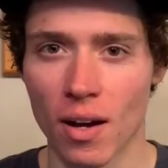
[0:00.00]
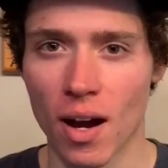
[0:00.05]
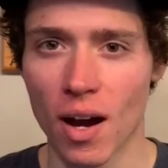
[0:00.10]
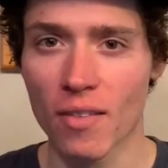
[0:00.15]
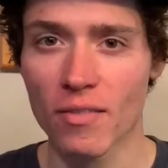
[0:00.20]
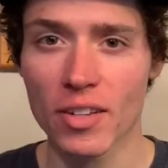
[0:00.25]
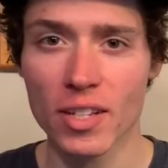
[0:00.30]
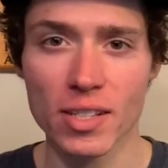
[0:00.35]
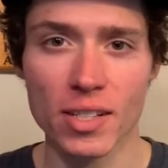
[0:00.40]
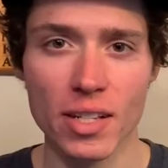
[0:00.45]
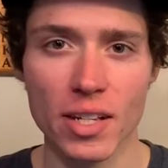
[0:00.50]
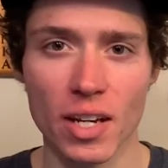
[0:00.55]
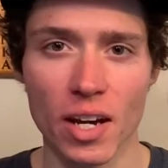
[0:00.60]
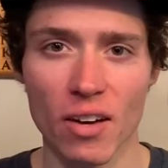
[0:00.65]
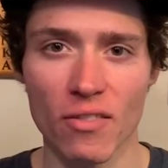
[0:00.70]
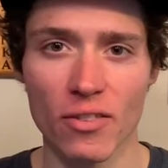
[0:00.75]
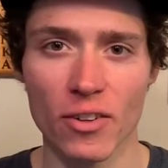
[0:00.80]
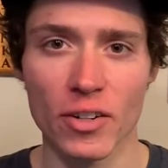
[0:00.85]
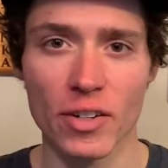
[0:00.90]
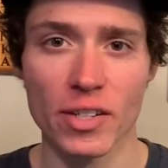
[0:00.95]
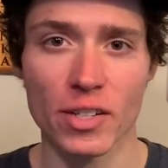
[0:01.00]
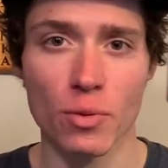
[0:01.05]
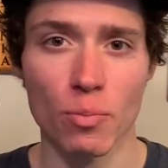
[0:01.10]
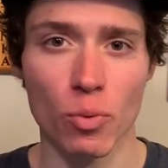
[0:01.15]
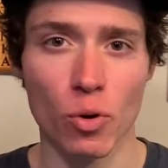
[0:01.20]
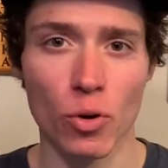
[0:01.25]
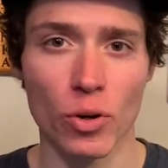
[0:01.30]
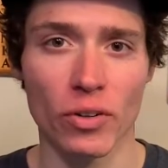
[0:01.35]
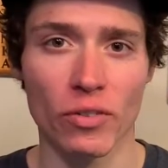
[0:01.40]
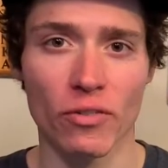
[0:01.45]
Obviously, comfort is
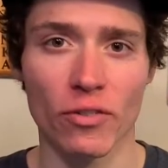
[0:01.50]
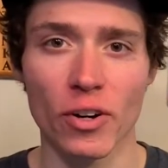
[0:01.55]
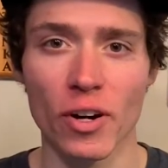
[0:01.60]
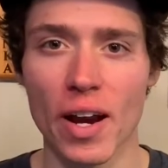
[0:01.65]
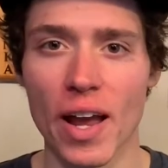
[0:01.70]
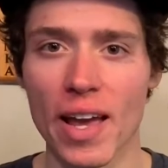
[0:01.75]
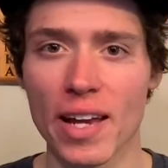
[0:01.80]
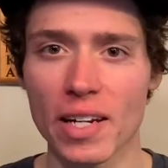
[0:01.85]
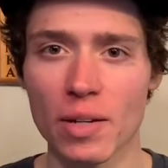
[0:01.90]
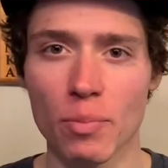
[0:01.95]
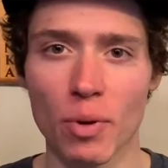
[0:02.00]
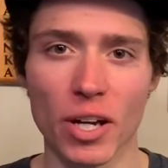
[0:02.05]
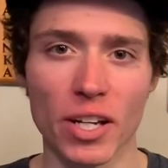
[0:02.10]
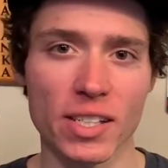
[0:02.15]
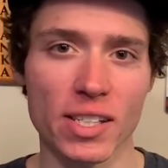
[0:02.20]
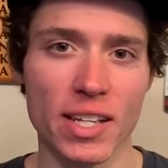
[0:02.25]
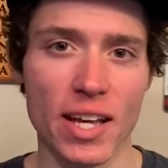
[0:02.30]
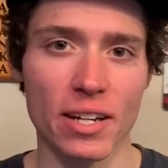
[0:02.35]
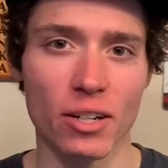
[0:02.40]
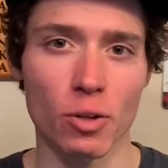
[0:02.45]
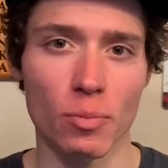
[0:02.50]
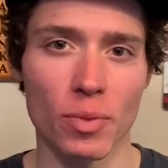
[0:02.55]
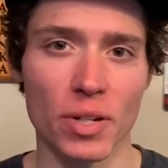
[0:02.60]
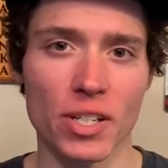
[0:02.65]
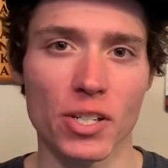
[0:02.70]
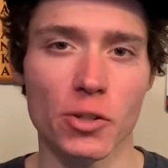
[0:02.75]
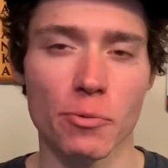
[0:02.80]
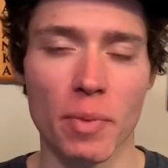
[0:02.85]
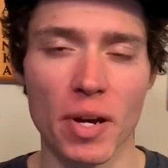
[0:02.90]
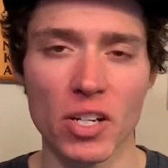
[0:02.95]
important for any bike saddle, but
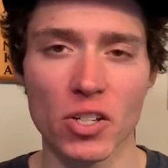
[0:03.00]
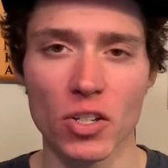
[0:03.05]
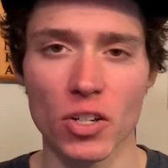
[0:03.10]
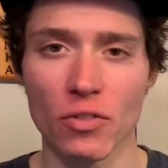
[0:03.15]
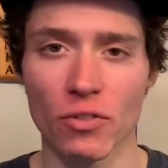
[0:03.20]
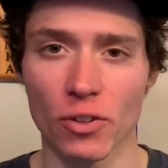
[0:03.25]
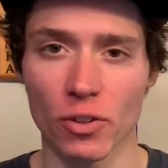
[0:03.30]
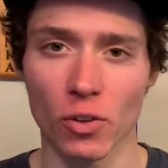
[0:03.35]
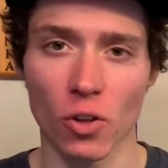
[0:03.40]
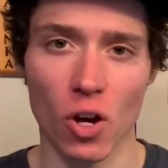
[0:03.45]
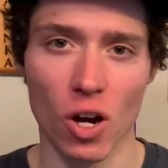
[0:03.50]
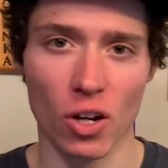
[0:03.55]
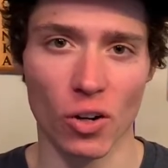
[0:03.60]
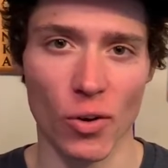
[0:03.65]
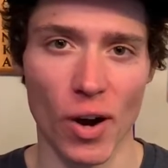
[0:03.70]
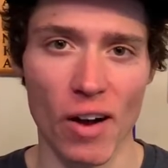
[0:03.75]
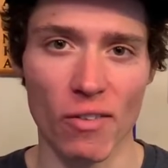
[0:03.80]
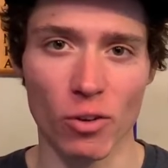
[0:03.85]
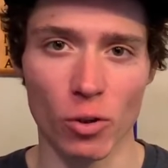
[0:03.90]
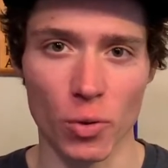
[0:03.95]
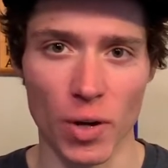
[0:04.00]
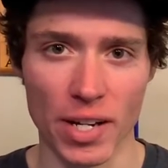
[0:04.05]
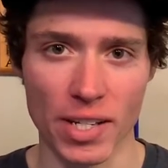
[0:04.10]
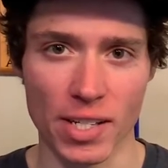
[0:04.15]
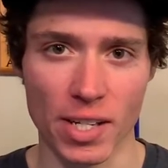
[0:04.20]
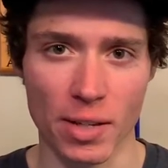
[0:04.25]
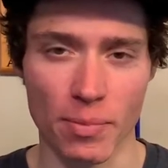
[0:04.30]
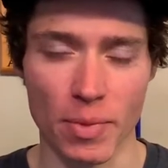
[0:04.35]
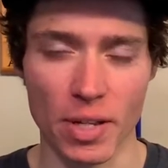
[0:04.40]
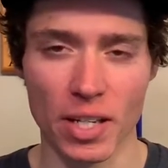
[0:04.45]
especially for long gravel
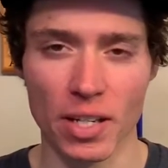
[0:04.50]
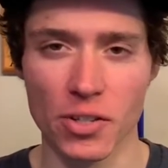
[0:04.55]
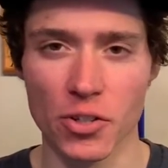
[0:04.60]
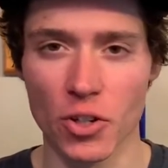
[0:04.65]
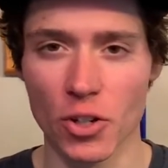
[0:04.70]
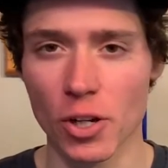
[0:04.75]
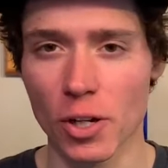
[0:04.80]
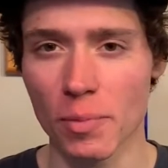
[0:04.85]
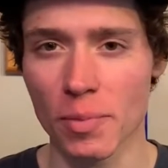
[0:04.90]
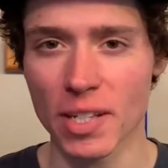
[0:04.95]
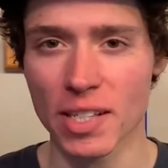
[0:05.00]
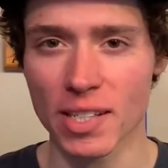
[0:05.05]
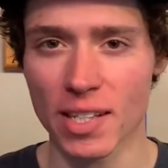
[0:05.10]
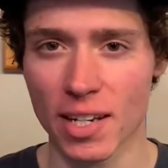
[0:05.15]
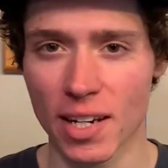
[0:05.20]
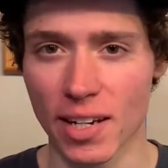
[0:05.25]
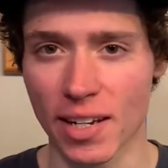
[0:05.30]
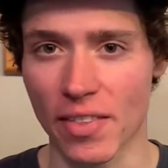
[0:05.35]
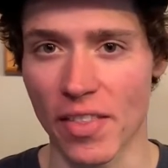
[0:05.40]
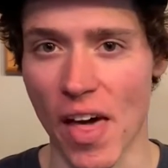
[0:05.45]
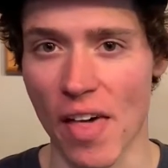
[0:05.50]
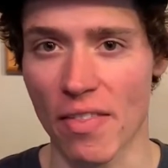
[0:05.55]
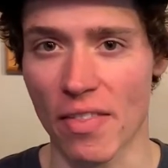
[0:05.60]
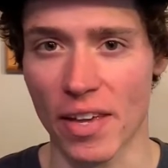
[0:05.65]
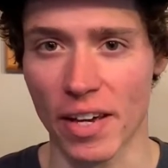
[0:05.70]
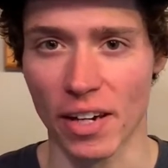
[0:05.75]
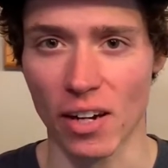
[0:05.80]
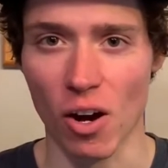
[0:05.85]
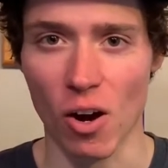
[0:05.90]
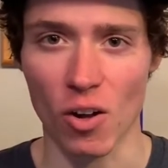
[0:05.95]
racing because you're going to be sitting in that
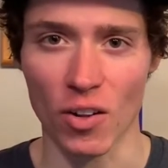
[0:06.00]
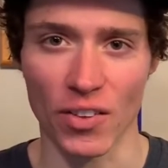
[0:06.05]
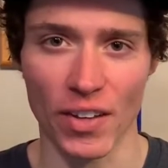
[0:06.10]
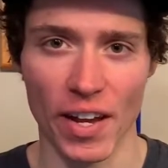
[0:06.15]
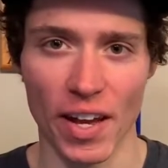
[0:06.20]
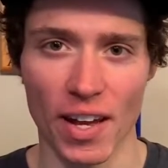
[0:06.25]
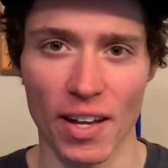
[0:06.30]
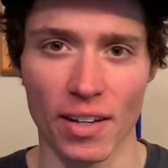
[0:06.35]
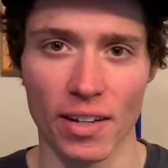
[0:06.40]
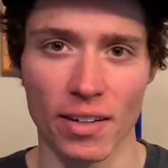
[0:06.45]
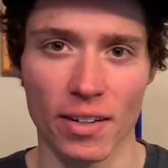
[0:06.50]
thing all day.